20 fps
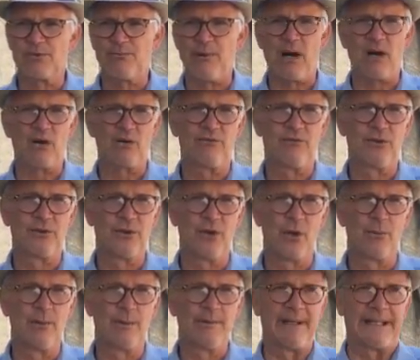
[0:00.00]
powerful
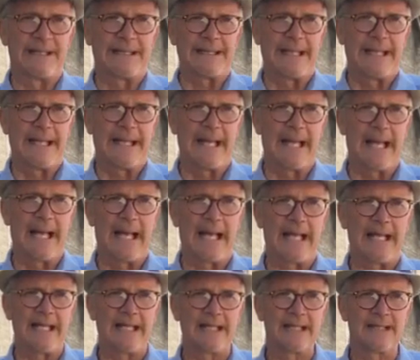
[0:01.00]
nobleman
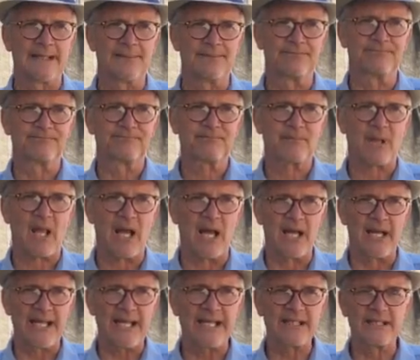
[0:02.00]
in
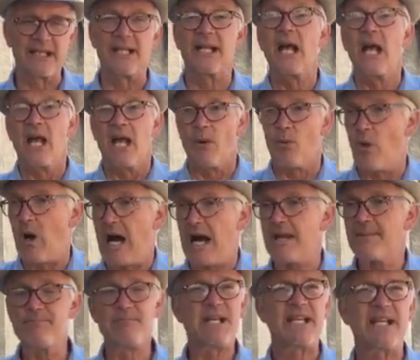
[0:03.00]
England.
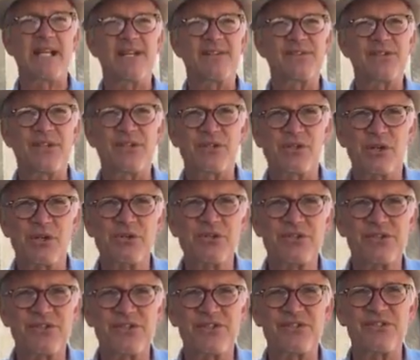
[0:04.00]
Why? Because the church
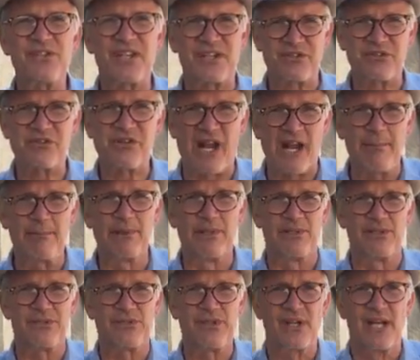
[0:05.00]
is in such
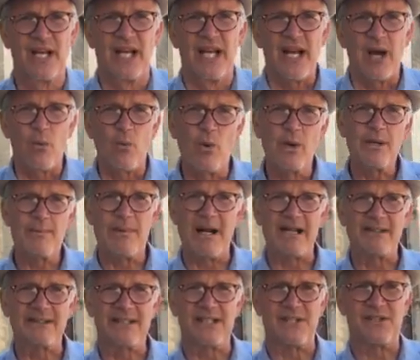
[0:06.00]
shambles. What
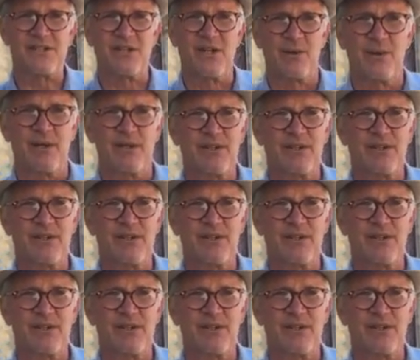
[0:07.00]
about this